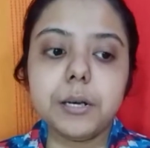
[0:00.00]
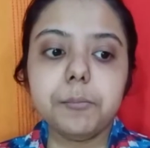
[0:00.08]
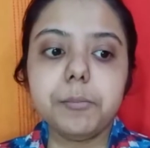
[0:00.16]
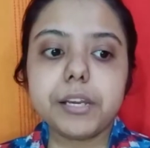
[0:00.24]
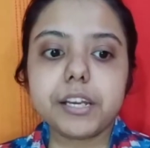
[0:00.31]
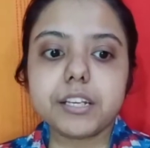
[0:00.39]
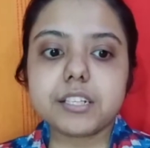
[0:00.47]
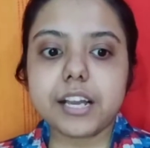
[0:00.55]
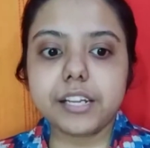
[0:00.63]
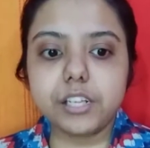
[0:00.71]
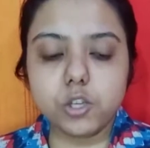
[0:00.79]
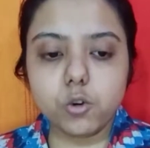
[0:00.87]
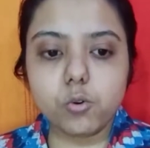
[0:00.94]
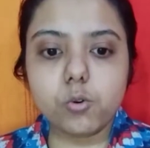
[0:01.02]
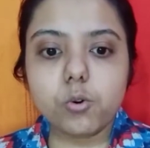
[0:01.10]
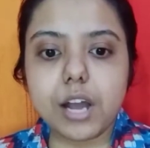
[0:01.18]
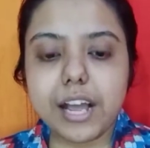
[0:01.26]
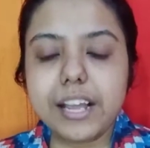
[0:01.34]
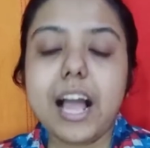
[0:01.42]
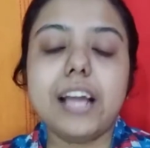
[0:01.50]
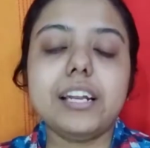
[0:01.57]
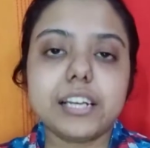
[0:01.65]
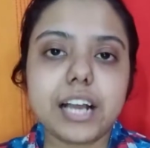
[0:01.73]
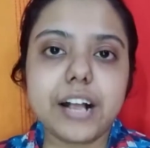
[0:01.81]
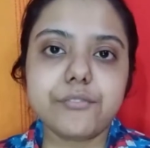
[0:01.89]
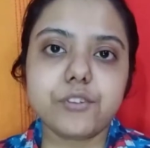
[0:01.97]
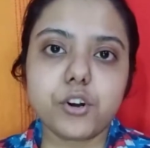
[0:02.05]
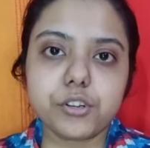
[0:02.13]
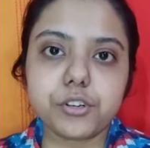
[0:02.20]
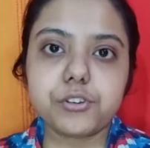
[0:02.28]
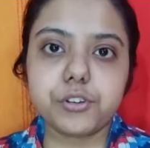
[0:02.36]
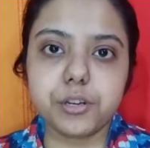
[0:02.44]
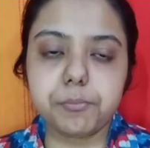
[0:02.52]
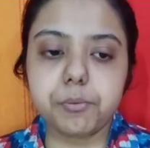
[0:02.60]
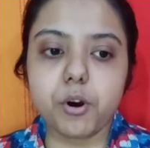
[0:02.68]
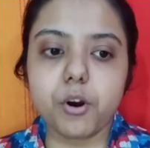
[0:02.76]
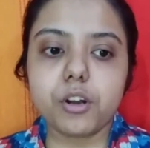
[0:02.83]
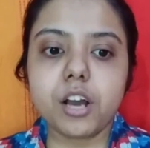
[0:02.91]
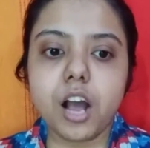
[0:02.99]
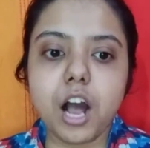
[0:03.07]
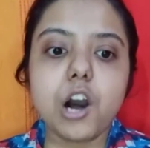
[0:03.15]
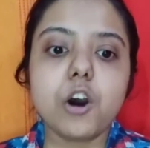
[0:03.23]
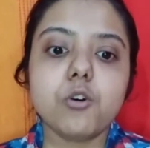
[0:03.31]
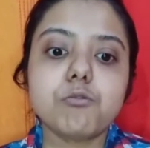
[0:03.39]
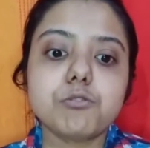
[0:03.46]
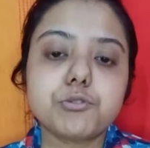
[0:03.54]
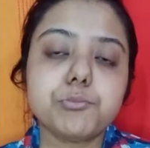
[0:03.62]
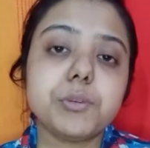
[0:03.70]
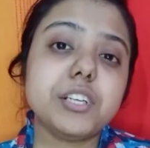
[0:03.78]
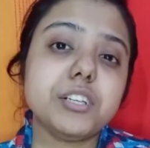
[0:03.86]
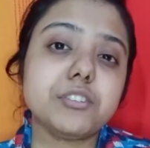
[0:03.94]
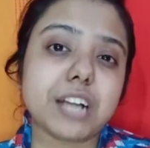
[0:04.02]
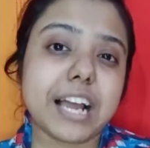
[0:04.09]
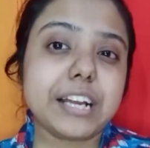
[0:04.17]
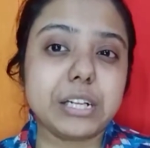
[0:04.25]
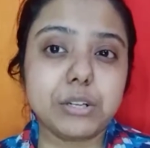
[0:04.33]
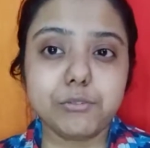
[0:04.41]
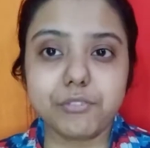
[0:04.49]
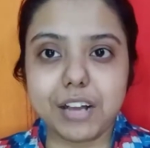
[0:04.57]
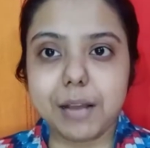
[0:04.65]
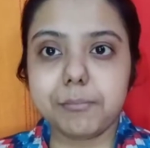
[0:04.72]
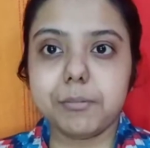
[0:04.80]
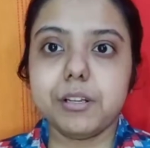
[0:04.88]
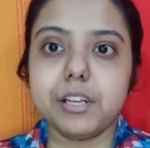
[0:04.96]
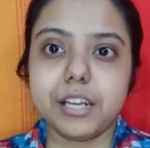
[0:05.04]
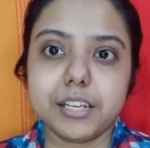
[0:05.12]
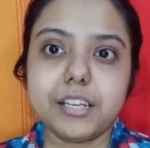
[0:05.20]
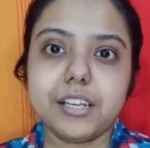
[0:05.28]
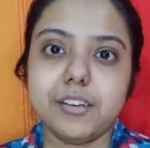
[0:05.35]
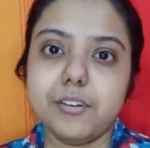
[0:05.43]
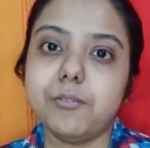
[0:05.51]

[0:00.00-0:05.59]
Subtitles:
because I know I have got a grip on how to be drag to fab like